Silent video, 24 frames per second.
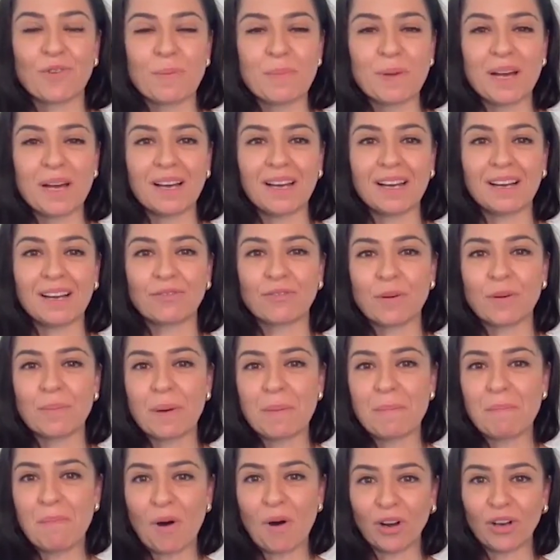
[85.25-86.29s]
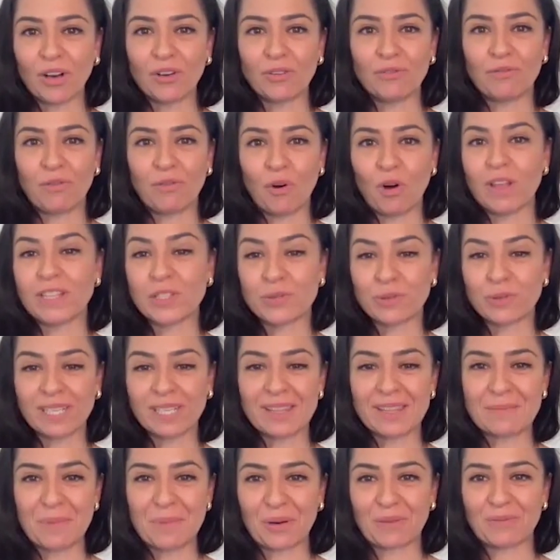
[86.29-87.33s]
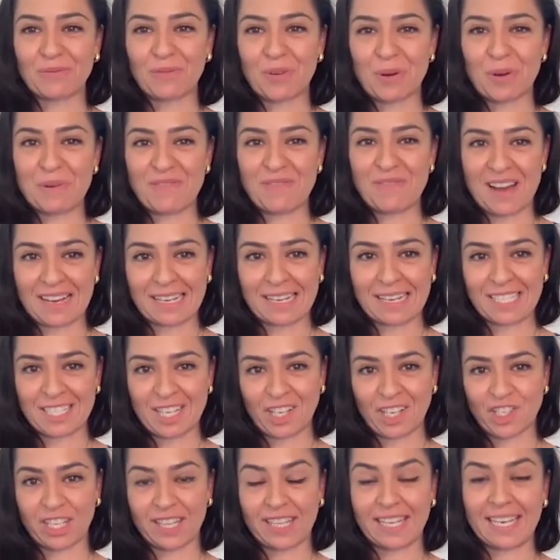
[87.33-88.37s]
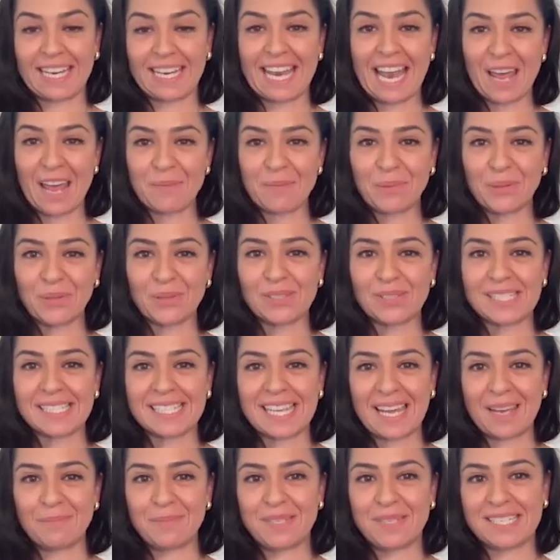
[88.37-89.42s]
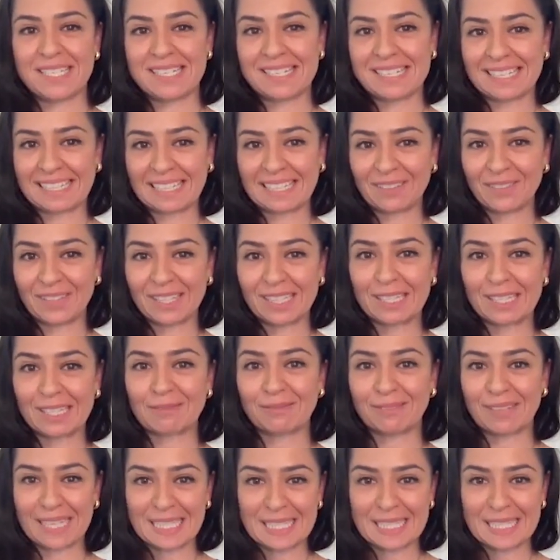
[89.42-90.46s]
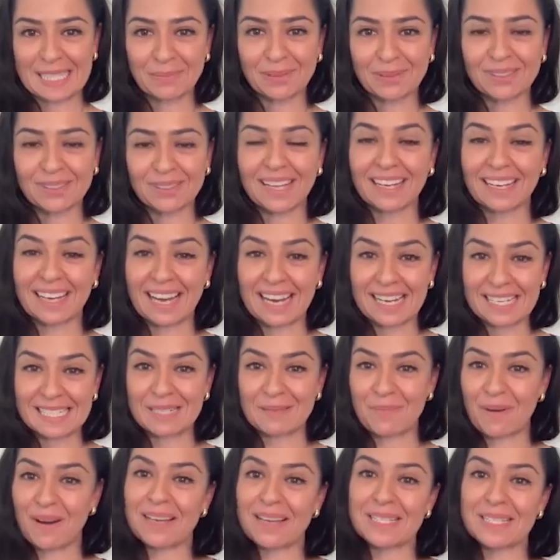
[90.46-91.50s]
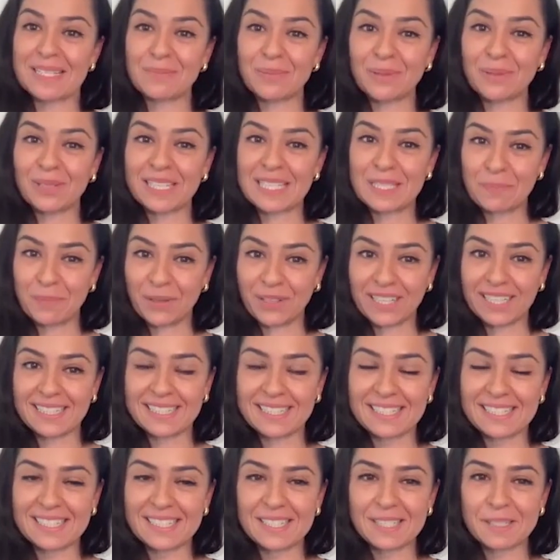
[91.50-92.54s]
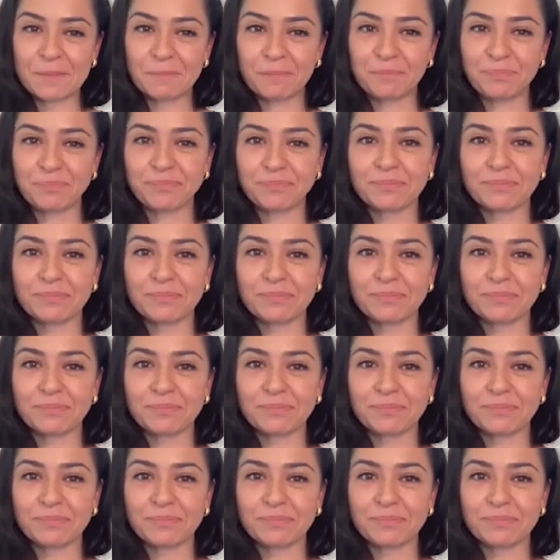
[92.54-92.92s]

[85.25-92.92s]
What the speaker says: It's really the modern form of architecture that enables teams to deliver the flexible and customizable experiences.